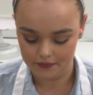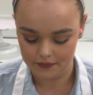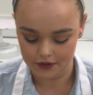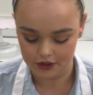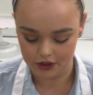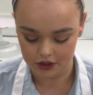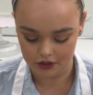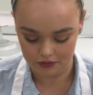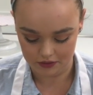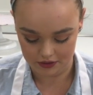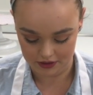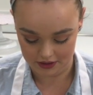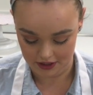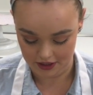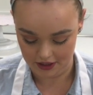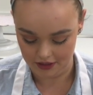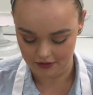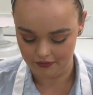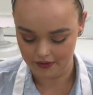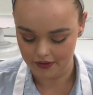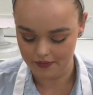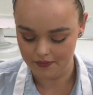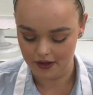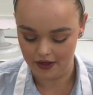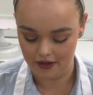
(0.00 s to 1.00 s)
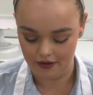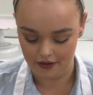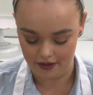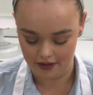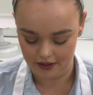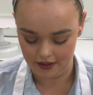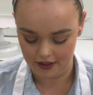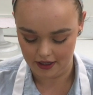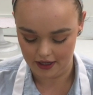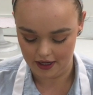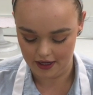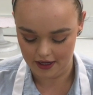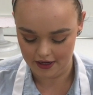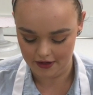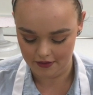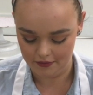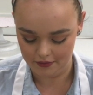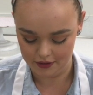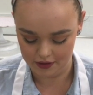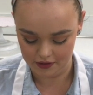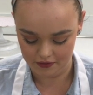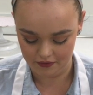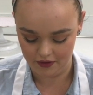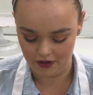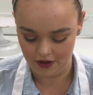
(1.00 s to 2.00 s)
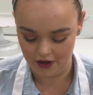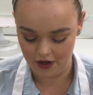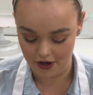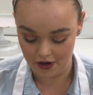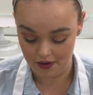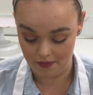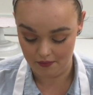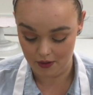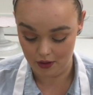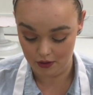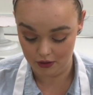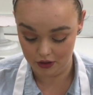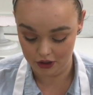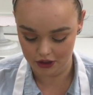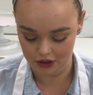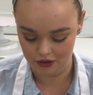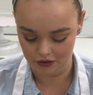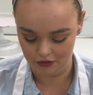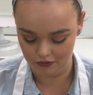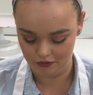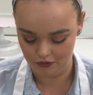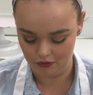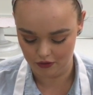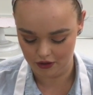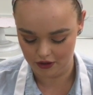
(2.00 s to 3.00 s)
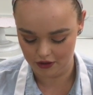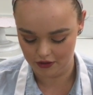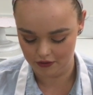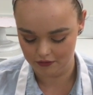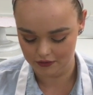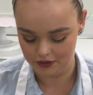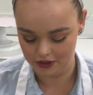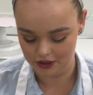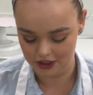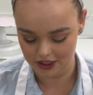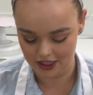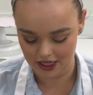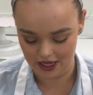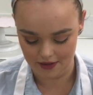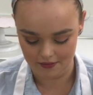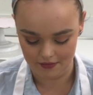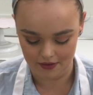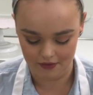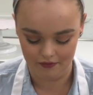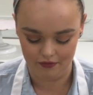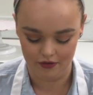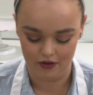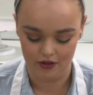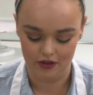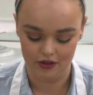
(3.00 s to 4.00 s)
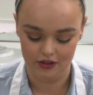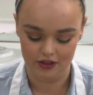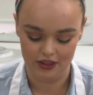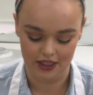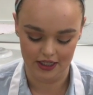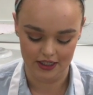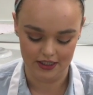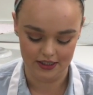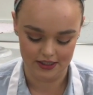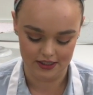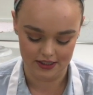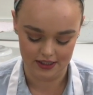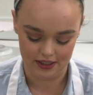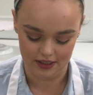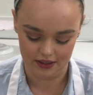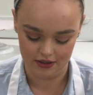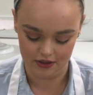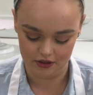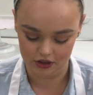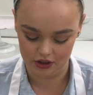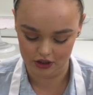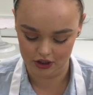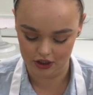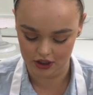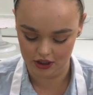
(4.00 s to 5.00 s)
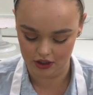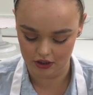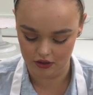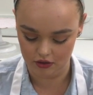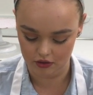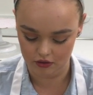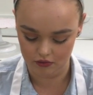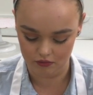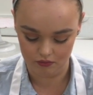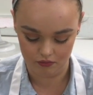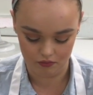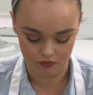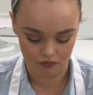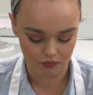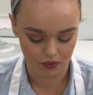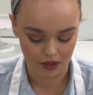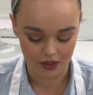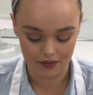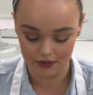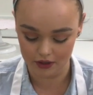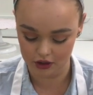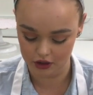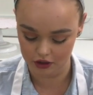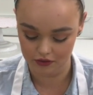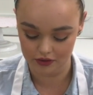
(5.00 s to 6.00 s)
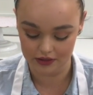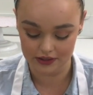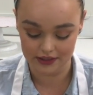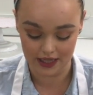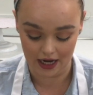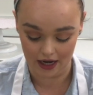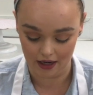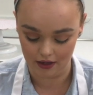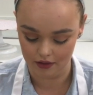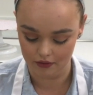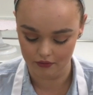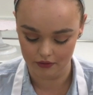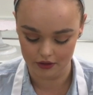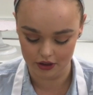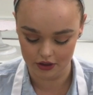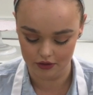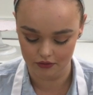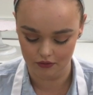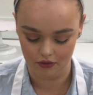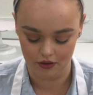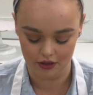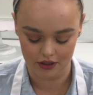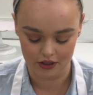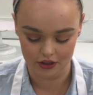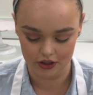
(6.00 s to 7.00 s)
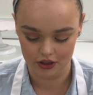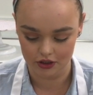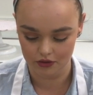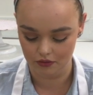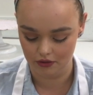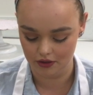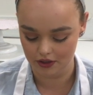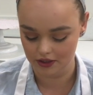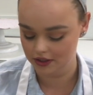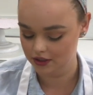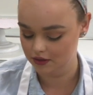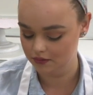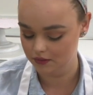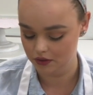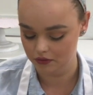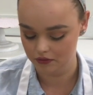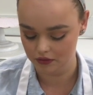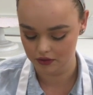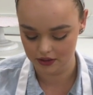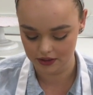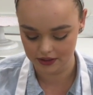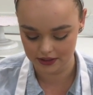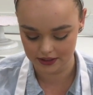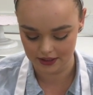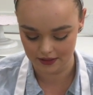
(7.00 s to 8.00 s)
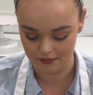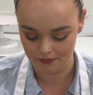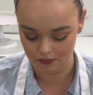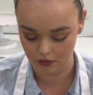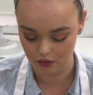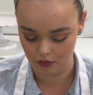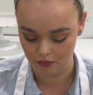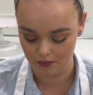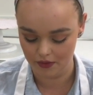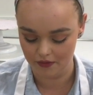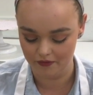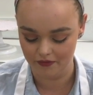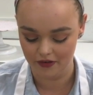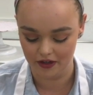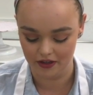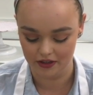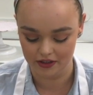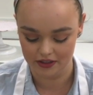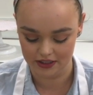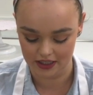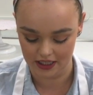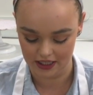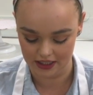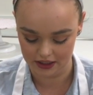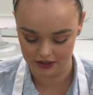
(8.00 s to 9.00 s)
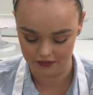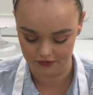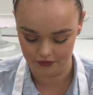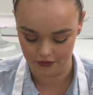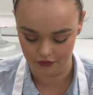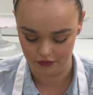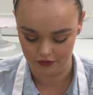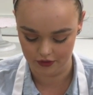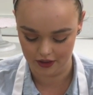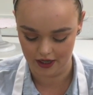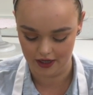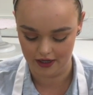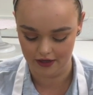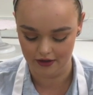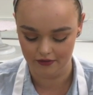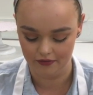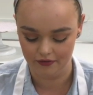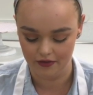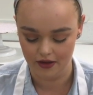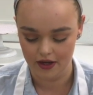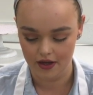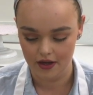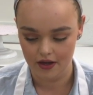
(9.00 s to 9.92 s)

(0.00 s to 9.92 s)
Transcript: she was getting remarried, and it was very emotional for her. And when she came in for her tasting, she pretty much knew exactly what she wanted. She wanted it to be really simple but very tasteful, kind of